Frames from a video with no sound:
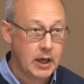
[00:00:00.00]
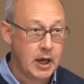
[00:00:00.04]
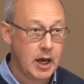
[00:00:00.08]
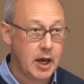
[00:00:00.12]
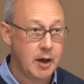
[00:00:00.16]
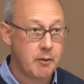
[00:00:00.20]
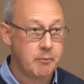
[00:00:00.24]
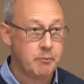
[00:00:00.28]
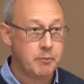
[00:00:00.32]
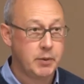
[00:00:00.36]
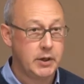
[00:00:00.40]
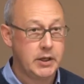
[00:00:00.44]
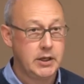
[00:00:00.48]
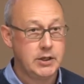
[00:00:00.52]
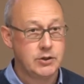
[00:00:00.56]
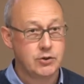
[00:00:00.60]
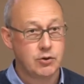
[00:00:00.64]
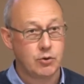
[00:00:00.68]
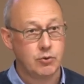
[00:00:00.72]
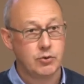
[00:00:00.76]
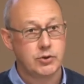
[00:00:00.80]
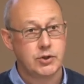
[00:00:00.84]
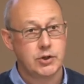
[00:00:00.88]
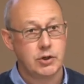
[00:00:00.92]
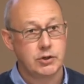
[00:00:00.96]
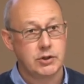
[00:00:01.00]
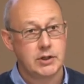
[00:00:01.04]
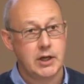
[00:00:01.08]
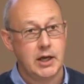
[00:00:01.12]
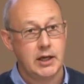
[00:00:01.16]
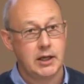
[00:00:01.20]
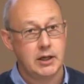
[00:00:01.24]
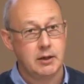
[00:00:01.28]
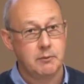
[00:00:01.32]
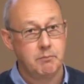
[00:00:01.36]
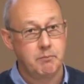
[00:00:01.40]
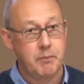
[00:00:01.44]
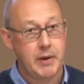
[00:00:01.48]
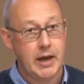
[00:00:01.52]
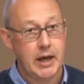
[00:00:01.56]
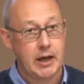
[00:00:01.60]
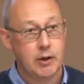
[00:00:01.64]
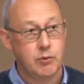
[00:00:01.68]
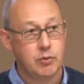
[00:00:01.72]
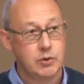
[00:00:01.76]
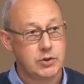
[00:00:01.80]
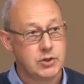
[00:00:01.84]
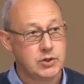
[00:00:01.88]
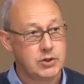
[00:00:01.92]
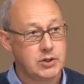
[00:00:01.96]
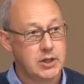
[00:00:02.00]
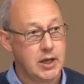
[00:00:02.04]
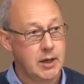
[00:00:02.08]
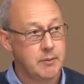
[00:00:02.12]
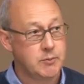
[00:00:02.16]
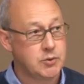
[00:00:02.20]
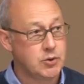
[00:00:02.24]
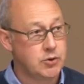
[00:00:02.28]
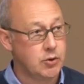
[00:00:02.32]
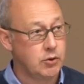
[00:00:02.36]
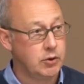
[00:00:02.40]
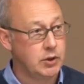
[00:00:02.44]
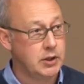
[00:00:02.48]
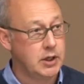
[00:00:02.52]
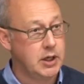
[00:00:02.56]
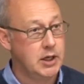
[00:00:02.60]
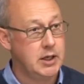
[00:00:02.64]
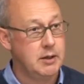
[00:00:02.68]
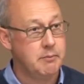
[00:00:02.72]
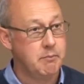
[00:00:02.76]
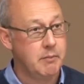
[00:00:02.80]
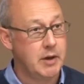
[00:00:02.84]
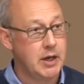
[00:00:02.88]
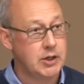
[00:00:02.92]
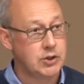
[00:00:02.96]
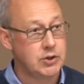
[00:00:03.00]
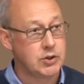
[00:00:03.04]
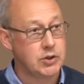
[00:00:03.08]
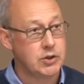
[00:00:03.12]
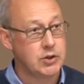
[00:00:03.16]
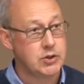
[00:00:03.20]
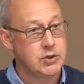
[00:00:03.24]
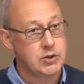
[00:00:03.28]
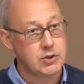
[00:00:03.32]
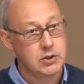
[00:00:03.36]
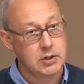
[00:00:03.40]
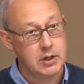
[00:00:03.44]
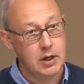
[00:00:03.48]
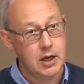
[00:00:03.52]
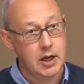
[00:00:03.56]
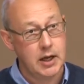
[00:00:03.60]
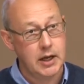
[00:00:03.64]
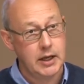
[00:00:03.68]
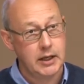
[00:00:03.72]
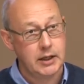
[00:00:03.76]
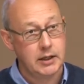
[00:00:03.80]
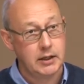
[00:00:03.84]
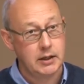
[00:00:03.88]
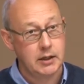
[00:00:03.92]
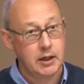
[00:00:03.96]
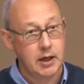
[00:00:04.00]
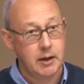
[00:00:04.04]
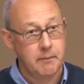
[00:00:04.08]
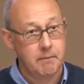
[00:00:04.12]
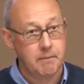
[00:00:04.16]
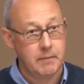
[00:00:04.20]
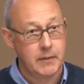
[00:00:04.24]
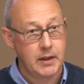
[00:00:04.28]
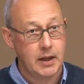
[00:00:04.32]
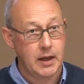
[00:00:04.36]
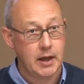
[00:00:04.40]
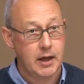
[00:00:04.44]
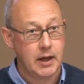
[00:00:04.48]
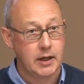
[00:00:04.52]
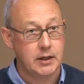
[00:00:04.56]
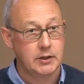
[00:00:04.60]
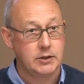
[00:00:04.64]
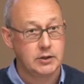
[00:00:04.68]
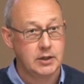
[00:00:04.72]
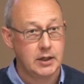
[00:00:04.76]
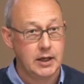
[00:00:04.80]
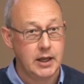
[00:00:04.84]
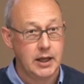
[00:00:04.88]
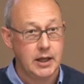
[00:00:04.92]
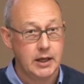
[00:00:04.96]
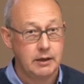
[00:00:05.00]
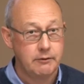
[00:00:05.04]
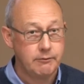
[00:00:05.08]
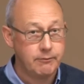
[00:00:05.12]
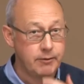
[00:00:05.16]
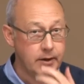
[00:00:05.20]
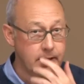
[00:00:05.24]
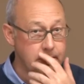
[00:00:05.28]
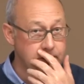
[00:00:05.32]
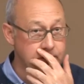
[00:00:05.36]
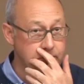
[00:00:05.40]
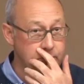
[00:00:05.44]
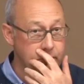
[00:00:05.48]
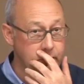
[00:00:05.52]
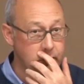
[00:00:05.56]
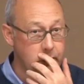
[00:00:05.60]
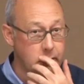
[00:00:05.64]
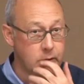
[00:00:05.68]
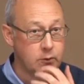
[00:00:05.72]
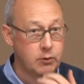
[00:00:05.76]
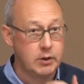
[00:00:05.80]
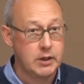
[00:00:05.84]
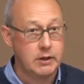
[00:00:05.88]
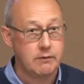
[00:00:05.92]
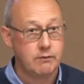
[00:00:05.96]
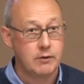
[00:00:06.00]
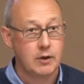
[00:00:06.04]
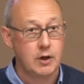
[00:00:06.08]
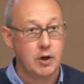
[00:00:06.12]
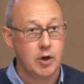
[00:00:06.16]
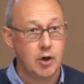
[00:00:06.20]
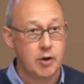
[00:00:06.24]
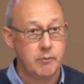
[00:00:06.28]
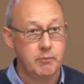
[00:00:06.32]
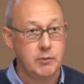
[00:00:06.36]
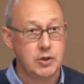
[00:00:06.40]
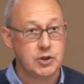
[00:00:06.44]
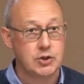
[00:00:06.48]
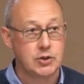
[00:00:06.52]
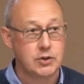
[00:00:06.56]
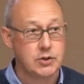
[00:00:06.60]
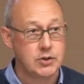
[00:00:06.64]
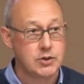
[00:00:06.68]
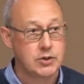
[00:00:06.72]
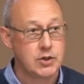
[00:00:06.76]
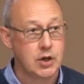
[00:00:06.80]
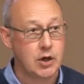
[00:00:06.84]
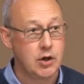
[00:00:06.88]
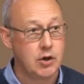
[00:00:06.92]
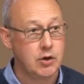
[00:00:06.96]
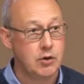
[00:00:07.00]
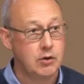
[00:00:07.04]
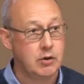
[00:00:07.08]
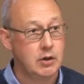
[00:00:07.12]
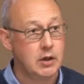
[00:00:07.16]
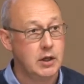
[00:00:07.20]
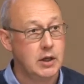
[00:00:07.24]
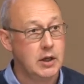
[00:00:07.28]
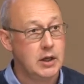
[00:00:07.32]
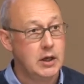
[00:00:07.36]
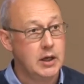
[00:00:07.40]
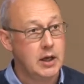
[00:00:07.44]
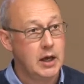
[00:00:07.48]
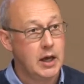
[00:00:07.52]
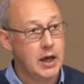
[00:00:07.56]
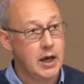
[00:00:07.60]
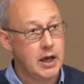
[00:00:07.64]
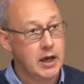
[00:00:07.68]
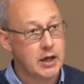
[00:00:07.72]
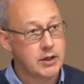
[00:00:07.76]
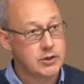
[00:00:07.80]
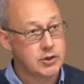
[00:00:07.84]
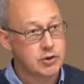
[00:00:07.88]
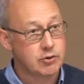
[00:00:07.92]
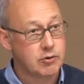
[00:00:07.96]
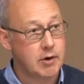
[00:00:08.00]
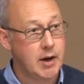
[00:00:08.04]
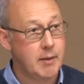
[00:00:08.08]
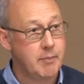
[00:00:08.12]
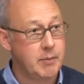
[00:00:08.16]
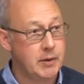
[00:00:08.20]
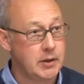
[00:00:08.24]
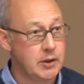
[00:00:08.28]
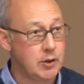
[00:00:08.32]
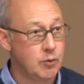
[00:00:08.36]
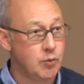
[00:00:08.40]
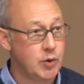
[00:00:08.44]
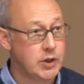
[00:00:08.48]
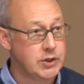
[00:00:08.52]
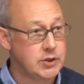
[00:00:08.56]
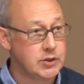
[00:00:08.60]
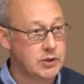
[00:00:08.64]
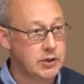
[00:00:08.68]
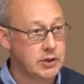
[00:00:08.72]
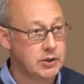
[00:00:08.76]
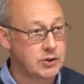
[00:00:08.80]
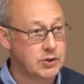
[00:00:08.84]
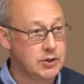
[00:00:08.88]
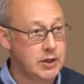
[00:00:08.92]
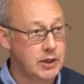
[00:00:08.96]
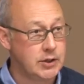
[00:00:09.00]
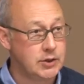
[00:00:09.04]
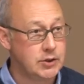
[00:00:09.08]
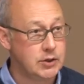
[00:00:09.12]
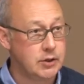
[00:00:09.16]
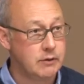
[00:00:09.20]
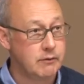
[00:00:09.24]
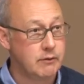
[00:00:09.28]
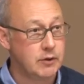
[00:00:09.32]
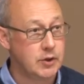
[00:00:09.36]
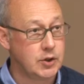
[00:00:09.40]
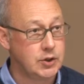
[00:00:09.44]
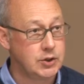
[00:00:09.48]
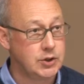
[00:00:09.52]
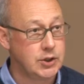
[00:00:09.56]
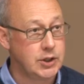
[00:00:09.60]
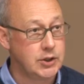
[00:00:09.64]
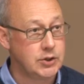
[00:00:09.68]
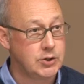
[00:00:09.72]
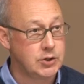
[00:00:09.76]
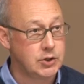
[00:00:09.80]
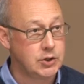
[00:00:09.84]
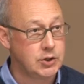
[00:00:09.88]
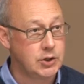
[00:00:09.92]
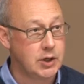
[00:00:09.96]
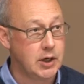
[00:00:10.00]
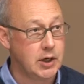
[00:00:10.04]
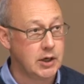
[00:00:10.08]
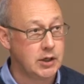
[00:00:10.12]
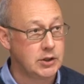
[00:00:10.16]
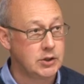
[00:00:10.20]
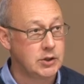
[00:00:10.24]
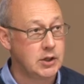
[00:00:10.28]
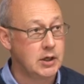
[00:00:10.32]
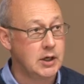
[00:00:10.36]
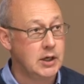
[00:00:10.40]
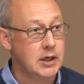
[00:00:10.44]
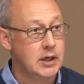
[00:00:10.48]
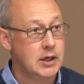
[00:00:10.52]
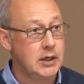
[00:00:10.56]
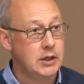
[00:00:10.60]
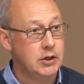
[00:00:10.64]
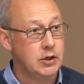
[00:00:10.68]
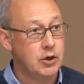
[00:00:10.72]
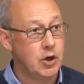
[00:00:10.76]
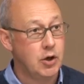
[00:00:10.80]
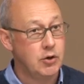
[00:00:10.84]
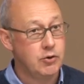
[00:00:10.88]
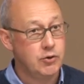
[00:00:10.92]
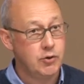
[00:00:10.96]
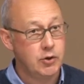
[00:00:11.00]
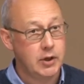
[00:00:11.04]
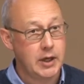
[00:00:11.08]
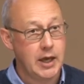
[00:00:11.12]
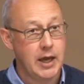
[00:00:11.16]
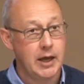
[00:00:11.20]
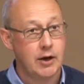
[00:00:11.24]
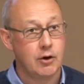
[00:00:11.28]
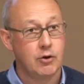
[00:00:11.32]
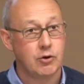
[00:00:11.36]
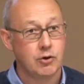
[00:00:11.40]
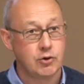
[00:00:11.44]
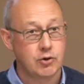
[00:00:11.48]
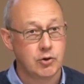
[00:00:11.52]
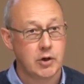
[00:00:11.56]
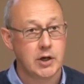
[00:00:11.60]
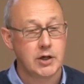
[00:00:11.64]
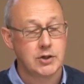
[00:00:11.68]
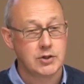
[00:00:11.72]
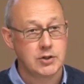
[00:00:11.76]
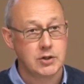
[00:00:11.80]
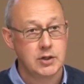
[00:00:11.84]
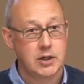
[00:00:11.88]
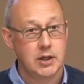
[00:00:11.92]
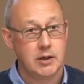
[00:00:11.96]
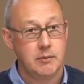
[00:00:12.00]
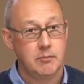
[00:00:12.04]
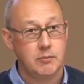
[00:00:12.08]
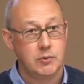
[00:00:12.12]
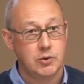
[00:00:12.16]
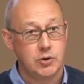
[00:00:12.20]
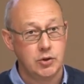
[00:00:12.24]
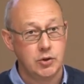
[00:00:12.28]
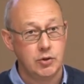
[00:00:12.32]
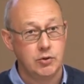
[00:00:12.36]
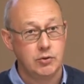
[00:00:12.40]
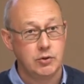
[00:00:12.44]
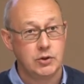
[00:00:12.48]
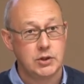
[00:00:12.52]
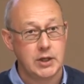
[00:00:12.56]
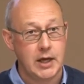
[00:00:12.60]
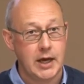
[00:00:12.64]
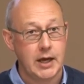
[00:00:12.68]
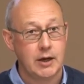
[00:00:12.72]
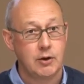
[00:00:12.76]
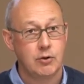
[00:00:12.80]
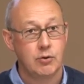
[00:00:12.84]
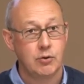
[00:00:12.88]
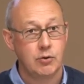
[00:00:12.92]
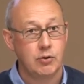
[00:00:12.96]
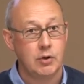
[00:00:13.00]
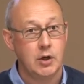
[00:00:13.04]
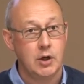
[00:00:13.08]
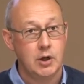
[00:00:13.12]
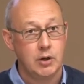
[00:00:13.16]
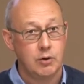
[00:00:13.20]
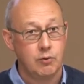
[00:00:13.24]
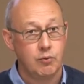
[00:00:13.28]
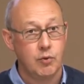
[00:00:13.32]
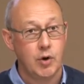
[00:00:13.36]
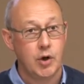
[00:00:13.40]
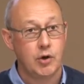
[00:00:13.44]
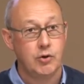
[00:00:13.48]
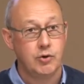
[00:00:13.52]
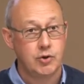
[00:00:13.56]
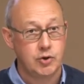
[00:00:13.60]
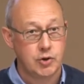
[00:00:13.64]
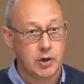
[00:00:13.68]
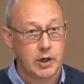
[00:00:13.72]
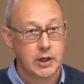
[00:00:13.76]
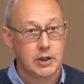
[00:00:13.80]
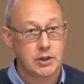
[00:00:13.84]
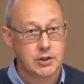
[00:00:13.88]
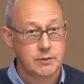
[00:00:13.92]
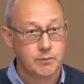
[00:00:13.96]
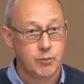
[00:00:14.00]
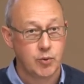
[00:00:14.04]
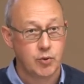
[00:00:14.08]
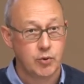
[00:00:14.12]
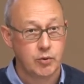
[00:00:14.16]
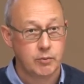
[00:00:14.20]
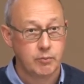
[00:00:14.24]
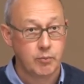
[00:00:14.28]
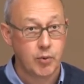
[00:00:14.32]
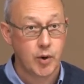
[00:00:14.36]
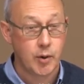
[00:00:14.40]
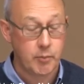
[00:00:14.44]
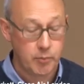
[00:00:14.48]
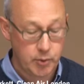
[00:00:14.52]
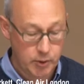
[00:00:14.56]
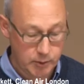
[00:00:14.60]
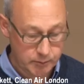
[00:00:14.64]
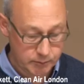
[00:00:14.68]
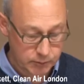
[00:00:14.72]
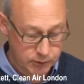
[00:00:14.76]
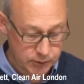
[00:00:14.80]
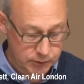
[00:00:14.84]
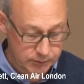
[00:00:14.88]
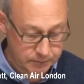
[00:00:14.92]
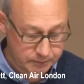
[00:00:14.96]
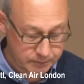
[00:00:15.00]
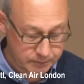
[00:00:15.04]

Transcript: Um, but he's also taken backward steps on key measures like um, uh, delaying phase three of the low emission zone, uh, scrapping the western extension of the congestion charge. You, know, you cannot trust him to tackle road transport problems.